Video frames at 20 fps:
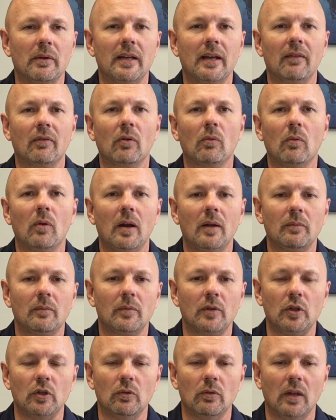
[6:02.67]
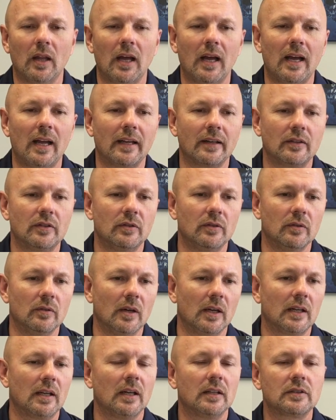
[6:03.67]
We never want you lying to
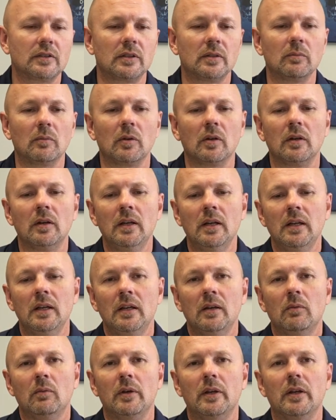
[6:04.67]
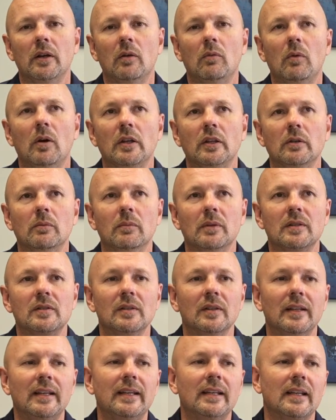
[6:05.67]
a customer. We don't want you
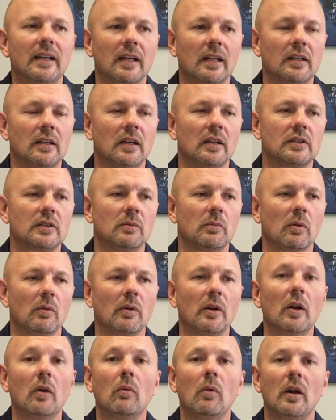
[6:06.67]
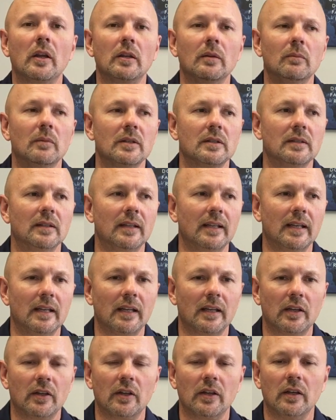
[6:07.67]
misleading a customer. We don't want you
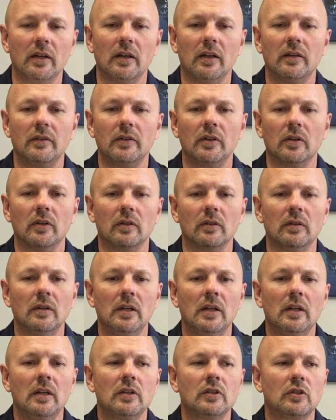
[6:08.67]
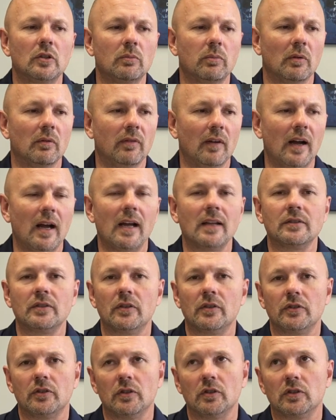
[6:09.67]
misleading your
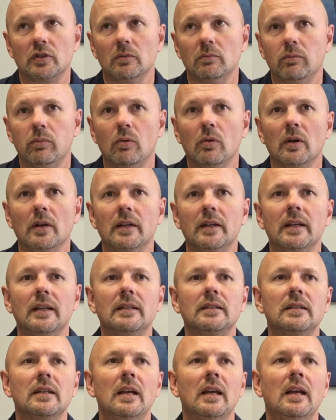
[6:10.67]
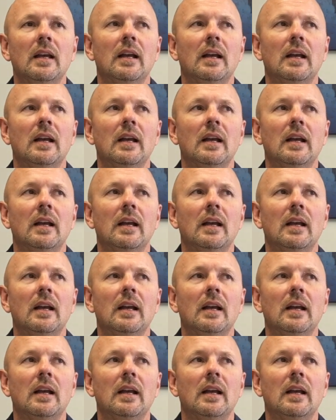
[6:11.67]
supervisors, your subordinates.